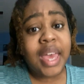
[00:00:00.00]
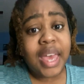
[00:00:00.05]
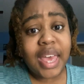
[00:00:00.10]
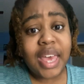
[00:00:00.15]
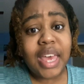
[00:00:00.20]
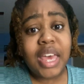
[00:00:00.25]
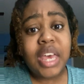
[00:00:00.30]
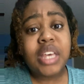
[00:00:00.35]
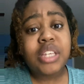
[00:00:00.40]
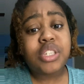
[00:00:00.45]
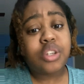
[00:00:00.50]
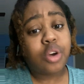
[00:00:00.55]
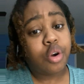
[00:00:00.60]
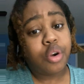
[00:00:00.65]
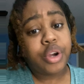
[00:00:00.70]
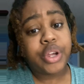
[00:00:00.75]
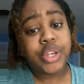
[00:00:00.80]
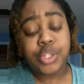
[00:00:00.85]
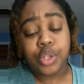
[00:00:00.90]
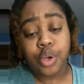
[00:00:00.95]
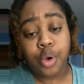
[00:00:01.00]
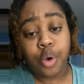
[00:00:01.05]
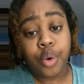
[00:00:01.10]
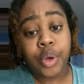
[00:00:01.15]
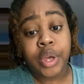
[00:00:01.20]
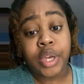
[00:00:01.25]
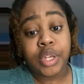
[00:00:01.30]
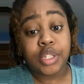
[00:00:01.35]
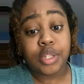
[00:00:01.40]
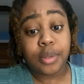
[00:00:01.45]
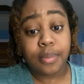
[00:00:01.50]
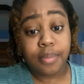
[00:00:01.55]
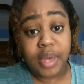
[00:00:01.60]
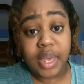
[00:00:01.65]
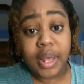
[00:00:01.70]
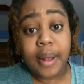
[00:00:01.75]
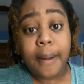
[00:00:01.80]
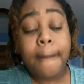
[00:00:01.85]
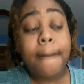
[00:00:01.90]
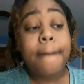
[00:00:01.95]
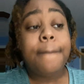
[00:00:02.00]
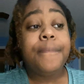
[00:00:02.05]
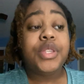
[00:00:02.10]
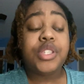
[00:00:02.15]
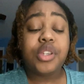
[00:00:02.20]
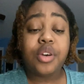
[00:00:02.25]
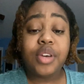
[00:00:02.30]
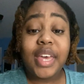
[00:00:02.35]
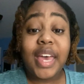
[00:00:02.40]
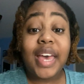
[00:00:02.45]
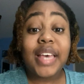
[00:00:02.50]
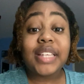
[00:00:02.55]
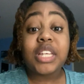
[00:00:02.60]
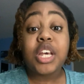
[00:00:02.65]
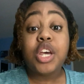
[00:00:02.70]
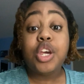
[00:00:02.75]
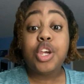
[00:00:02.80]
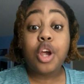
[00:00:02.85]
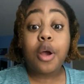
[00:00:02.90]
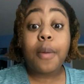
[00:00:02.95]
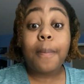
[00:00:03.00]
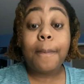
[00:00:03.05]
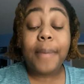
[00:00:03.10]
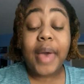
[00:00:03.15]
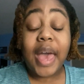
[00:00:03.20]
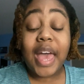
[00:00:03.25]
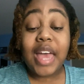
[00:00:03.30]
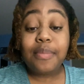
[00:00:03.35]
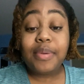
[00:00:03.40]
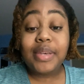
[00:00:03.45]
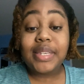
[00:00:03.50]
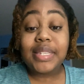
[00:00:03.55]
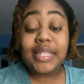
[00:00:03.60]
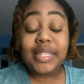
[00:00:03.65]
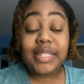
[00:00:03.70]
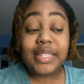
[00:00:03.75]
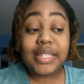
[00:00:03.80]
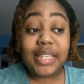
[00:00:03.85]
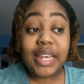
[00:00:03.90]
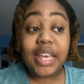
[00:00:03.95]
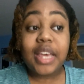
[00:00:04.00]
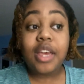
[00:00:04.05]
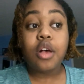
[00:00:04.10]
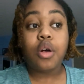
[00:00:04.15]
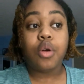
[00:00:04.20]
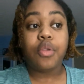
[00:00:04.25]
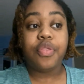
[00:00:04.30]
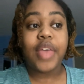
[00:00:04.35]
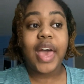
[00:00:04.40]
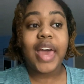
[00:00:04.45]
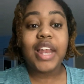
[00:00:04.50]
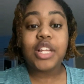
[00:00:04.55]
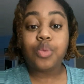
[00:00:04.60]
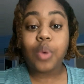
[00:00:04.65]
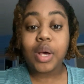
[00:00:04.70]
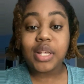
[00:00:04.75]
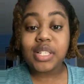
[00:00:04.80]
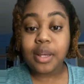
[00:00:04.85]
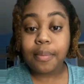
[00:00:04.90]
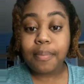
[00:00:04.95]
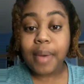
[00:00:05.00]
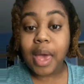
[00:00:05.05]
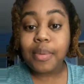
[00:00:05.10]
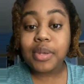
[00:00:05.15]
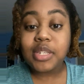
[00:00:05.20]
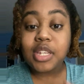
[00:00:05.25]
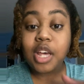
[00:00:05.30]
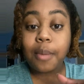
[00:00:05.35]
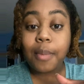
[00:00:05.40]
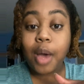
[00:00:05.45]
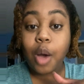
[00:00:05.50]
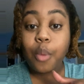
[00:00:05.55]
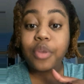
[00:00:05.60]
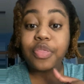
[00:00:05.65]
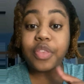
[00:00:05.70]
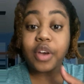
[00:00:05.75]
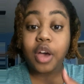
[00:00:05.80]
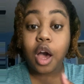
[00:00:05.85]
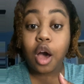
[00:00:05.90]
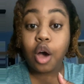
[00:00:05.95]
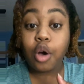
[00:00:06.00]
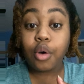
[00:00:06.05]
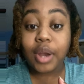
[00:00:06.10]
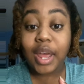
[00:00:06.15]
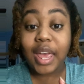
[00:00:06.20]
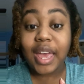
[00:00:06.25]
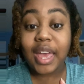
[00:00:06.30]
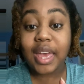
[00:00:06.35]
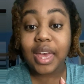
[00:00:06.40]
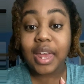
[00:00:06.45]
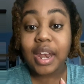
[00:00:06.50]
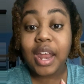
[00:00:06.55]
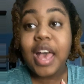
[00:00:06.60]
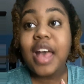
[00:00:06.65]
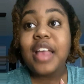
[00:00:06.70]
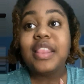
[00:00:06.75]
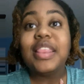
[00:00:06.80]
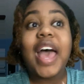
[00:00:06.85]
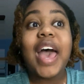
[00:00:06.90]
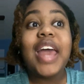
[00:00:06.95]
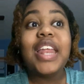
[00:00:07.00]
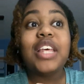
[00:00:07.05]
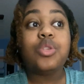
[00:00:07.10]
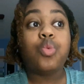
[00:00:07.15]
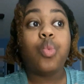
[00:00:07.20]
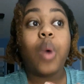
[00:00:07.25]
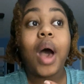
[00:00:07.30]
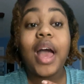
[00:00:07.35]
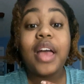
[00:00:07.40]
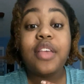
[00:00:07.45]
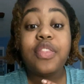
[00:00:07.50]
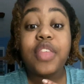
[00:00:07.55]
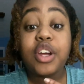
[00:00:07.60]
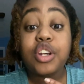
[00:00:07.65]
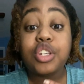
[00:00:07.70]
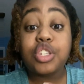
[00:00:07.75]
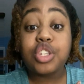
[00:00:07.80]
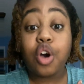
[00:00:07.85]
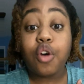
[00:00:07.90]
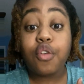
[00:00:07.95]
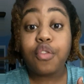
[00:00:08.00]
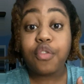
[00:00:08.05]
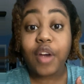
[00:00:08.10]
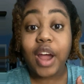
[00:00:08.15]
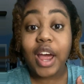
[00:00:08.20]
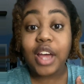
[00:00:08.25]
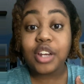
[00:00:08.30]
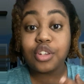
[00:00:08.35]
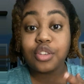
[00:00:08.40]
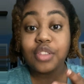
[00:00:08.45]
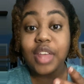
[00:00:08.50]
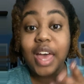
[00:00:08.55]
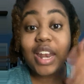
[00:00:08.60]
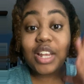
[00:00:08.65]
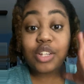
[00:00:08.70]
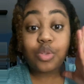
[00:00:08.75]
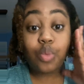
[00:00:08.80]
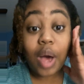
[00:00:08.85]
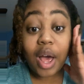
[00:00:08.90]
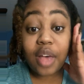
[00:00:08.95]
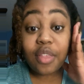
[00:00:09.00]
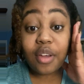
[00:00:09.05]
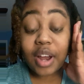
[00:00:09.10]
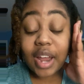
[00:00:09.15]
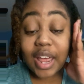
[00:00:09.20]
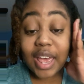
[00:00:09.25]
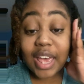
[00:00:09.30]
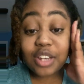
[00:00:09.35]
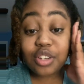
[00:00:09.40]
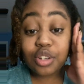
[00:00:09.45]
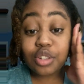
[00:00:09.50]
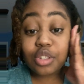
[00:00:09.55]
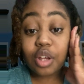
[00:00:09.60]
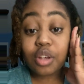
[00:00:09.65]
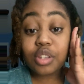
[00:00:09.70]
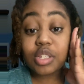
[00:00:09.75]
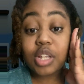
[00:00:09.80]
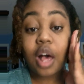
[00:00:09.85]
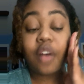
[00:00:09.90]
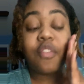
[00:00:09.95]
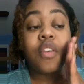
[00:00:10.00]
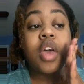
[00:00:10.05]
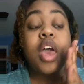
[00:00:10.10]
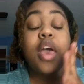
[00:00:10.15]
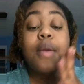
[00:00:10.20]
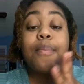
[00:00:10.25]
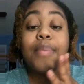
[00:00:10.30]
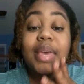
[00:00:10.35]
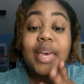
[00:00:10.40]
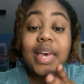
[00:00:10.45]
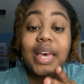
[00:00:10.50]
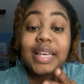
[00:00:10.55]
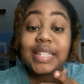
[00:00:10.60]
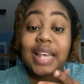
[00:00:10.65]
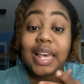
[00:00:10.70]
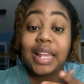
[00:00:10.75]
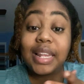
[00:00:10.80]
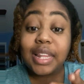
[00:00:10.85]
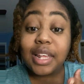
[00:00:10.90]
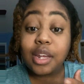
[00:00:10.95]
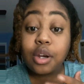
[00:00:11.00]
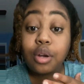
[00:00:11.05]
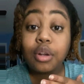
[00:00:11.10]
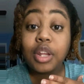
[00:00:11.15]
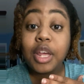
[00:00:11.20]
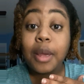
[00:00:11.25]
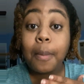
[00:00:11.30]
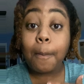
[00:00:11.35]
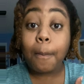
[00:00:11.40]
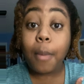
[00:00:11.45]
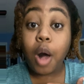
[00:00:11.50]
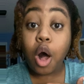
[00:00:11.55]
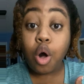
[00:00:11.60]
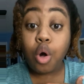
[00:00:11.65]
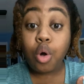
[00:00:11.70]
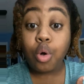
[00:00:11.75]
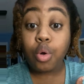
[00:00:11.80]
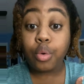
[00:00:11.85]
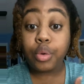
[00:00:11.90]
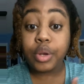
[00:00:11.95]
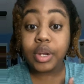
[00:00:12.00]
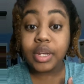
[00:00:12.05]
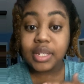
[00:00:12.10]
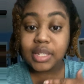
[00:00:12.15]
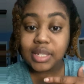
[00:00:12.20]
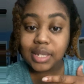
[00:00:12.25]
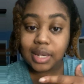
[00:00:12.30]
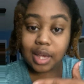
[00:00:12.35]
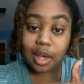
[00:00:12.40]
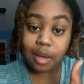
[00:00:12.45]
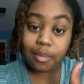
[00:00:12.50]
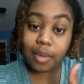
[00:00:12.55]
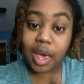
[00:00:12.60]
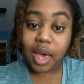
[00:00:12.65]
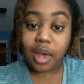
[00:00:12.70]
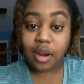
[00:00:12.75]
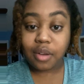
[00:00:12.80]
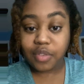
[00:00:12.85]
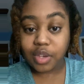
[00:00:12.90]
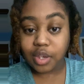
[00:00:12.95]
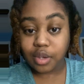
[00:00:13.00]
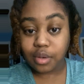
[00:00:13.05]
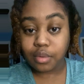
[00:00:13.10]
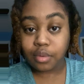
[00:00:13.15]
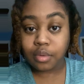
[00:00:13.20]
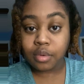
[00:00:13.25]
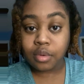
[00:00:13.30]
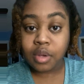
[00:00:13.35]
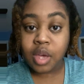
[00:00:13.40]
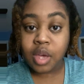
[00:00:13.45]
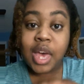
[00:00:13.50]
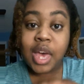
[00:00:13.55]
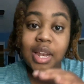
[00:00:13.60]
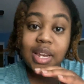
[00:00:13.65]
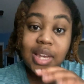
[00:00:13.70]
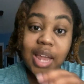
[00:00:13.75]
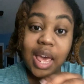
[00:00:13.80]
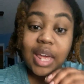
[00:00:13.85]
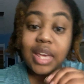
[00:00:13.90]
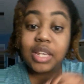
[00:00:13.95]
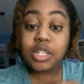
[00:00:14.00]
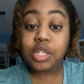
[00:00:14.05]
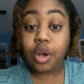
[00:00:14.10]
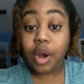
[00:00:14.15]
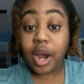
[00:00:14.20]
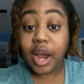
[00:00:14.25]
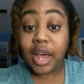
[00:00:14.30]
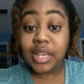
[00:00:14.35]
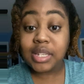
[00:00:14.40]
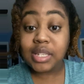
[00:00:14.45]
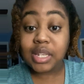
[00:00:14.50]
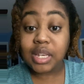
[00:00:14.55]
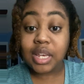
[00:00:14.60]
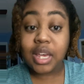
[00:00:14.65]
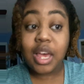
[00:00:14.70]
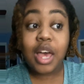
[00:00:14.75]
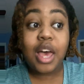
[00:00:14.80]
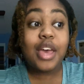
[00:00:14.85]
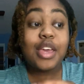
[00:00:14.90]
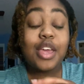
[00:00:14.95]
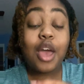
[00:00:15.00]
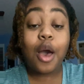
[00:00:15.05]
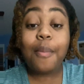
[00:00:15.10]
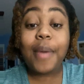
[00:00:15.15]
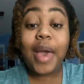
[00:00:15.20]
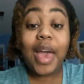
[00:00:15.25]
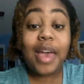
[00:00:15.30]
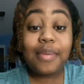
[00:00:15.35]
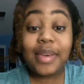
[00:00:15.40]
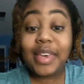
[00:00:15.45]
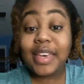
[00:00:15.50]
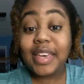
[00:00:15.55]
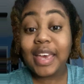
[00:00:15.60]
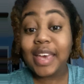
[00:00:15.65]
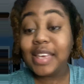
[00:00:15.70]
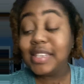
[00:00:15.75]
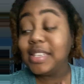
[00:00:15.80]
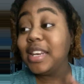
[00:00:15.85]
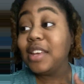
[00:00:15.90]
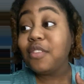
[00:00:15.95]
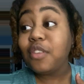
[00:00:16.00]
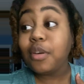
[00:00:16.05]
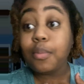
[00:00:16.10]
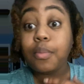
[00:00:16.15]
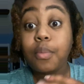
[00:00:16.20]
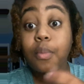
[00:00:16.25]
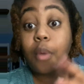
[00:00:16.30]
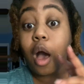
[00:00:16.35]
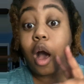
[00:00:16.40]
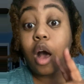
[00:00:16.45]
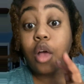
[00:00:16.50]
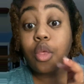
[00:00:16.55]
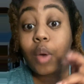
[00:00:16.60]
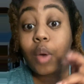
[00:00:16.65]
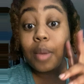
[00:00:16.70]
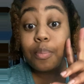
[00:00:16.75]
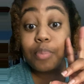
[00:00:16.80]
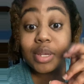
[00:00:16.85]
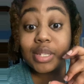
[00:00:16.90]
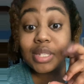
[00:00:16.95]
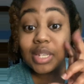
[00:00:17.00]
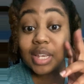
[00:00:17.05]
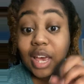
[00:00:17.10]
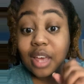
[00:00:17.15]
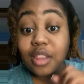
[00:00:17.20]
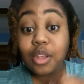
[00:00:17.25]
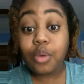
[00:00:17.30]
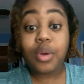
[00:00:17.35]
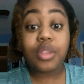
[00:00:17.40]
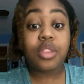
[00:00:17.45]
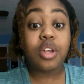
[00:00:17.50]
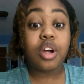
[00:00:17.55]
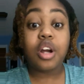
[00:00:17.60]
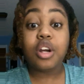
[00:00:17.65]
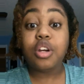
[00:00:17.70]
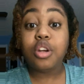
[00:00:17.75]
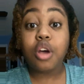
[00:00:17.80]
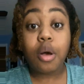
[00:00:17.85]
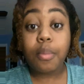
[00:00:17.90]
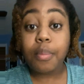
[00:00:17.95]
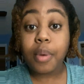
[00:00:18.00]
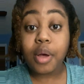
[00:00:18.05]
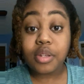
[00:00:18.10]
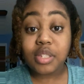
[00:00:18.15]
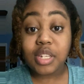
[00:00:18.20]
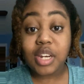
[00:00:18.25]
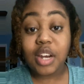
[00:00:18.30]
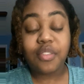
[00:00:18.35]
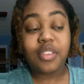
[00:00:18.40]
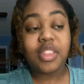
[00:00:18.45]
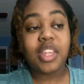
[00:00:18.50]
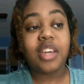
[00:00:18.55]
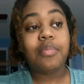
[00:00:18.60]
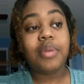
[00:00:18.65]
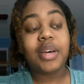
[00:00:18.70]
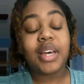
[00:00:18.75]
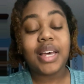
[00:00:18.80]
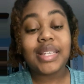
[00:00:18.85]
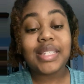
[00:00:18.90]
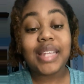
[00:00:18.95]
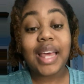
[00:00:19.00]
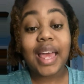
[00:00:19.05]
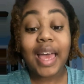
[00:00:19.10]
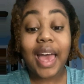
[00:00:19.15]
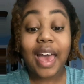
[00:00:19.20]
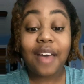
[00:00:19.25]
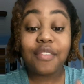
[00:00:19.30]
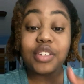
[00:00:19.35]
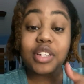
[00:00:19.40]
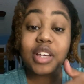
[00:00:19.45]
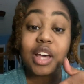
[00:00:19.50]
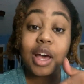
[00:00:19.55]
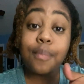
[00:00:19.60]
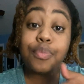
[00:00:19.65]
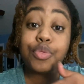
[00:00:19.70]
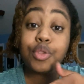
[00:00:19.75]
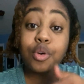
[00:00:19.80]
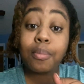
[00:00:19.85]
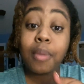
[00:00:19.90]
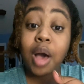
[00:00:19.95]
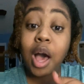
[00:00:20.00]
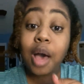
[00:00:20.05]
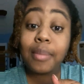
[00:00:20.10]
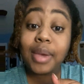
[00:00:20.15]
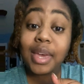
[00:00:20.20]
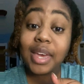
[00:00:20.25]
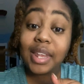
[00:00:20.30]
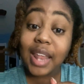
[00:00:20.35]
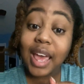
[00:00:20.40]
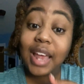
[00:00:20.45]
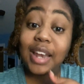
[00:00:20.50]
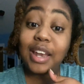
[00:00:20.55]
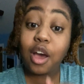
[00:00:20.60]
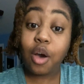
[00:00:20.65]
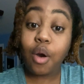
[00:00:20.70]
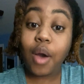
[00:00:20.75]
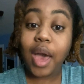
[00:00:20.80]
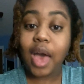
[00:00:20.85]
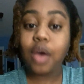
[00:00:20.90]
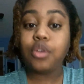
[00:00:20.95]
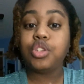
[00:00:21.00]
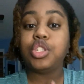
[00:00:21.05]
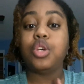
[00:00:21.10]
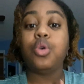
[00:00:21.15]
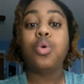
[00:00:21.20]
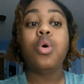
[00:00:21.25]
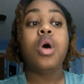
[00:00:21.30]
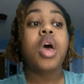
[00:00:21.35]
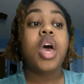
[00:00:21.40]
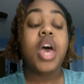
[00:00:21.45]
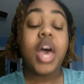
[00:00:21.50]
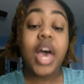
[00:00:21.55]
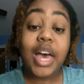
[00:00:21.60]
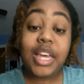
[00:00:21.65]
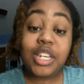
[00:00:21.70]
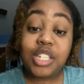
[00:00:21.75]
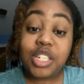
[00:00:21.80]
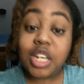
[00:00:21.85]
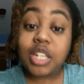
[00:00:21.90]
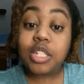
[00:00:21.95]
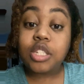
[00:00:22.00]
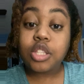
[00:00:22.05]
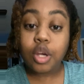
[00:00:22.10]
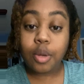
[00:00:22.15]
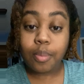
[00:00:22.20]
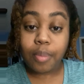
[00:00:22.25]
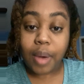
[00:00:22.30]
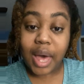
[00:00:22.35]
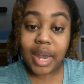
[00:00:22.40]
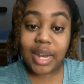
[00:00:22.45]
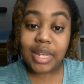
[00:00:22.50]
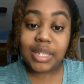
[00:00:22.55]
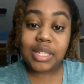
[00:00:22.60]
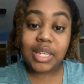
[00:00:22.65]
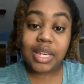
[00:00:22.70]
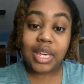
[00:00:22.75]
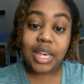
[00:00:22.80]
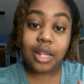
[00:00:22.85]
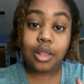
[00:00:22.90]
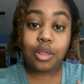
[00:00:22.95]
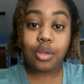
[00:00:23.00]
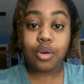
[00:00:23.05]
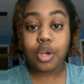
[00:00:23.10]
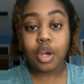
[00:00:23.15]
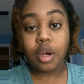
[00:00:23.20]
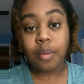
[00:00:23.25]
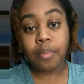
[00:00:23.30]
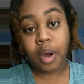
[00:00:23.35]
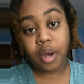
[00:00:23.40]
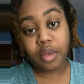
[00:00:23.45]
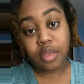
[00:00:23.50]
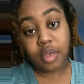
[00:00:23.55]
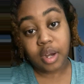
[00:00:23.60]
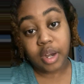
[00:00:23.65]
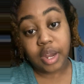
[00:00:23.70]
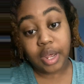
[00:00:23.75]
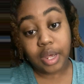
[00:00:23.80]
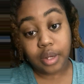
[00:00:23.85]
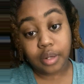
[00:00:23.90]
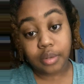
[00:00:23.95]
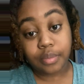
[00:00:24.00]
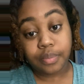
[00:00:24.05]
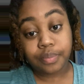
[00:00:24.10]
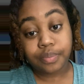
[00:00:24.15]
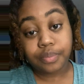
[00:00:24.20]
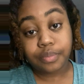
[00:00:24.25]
is or is going to be. So yes, your baby still, that is why some babies come out with a cone head. That is why they're so fragile. That is why their heads are so soft, because they literally mold to come out of you. That is crazy. Your baby isn't even all the put together with their adult bones and everything, because they have to come through mommy and they know how to adjust their bodies to get through your birth canal.